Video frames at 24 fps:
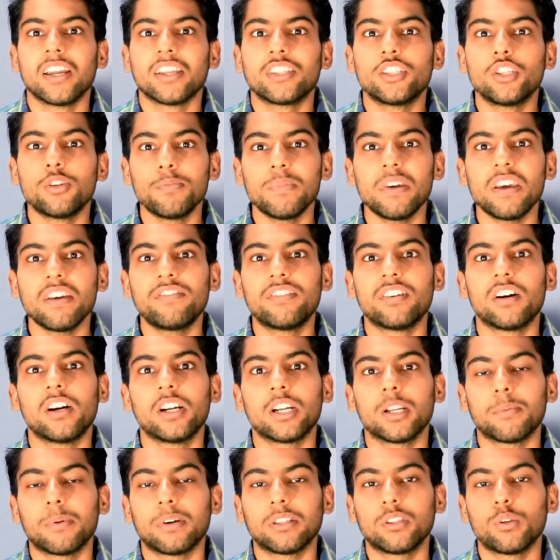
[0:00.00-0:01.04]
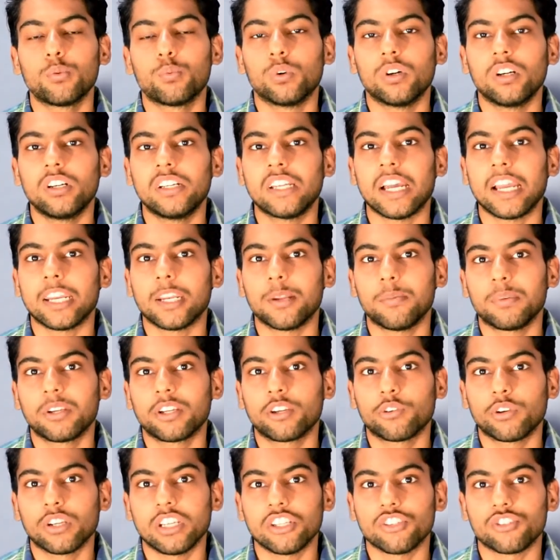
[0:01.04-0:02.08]
You may have heard about the word dynamic
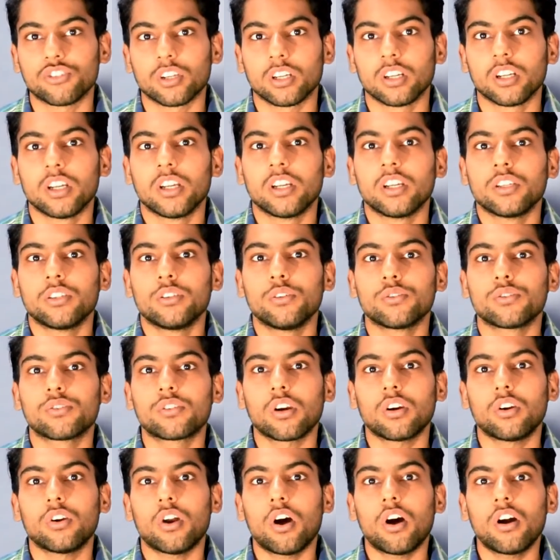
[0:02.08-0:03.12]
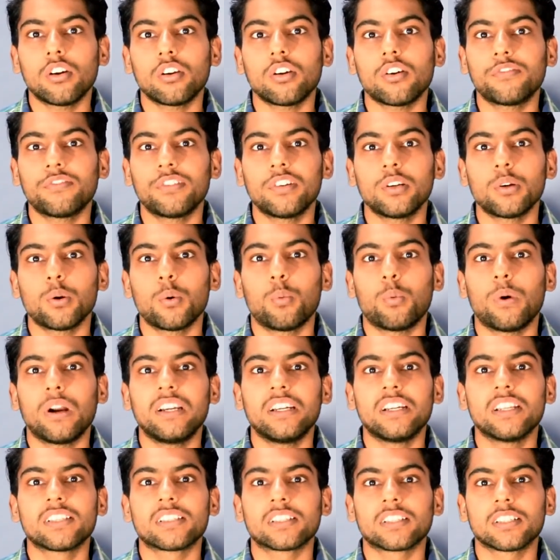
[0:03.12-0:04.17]
range, used a lot often while
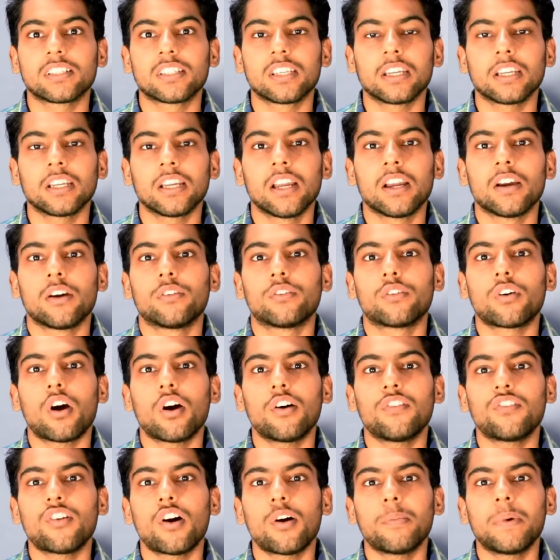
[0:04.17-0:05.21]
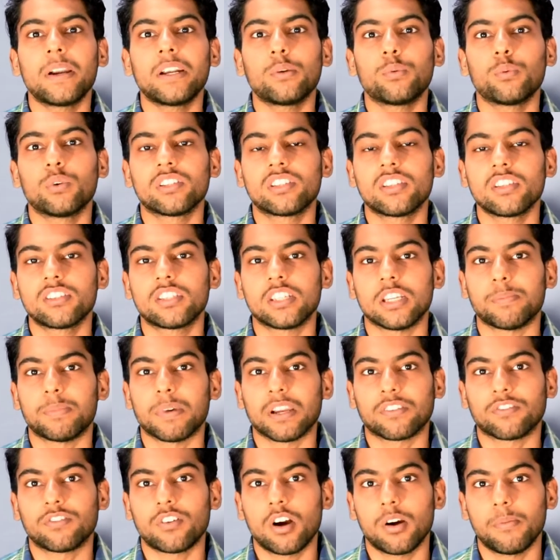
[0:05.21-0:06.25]
discussing RAW format versus
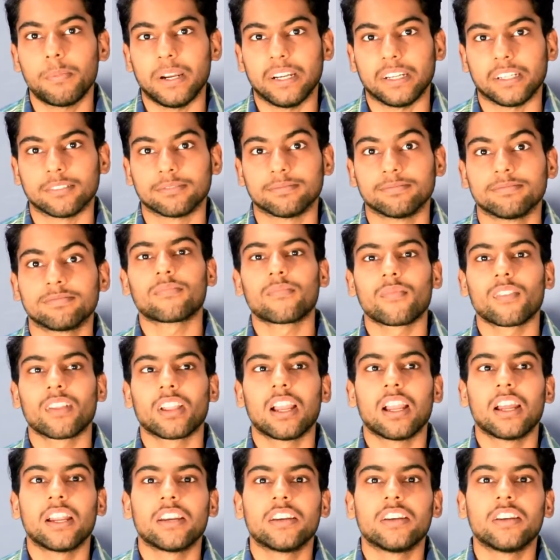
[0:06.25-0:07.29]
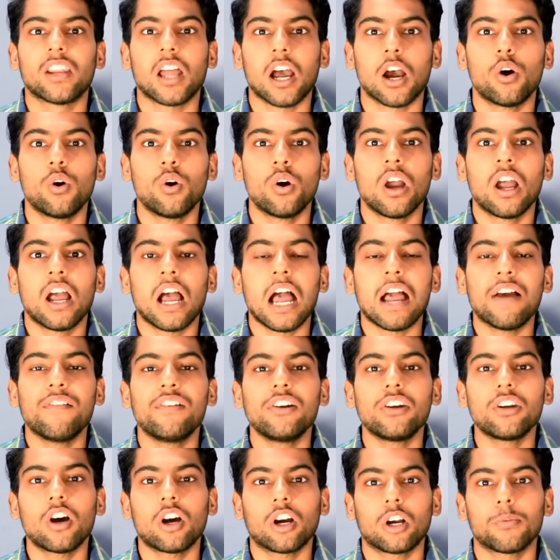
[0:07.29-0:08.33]
JPEG format. Now, I will
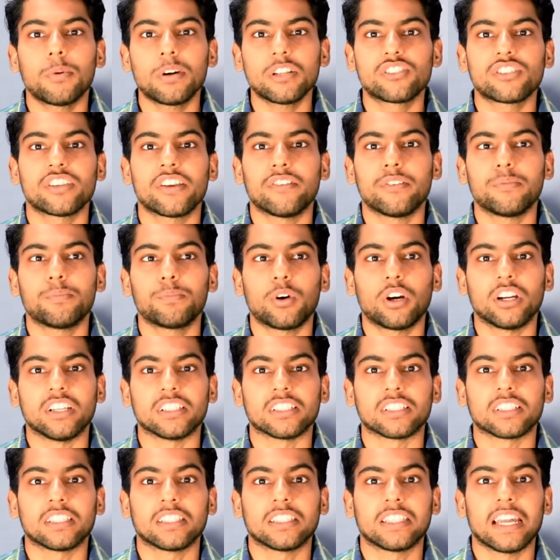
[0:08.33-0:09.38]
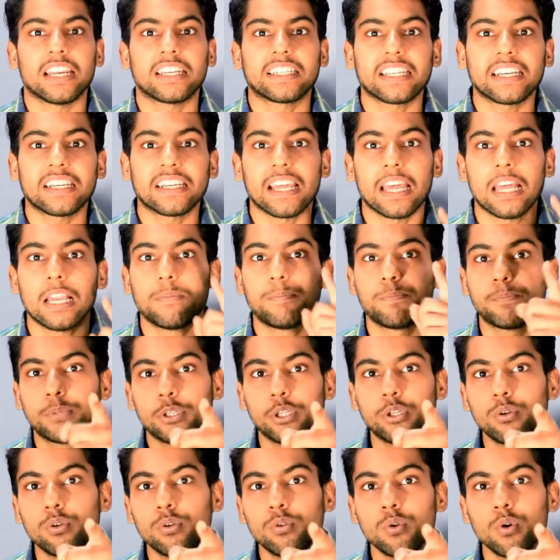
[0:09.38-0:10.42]
talk about 7 points that can help
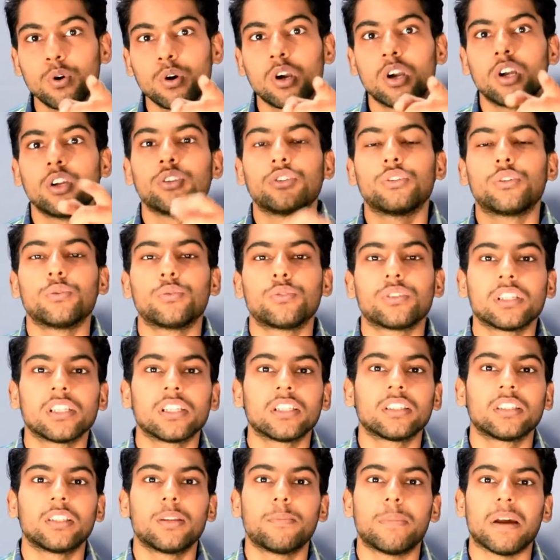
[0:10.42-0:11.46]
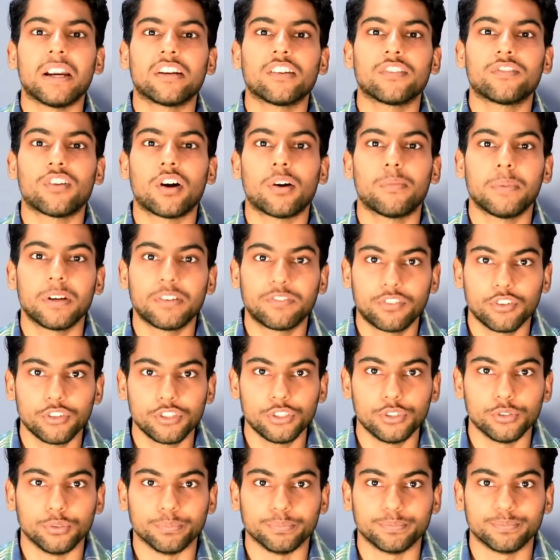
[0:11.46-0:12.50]
you choosing the better format for
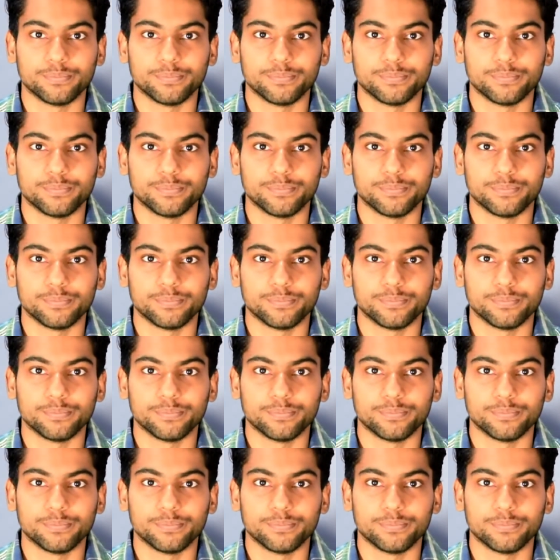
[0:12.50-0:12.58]
you.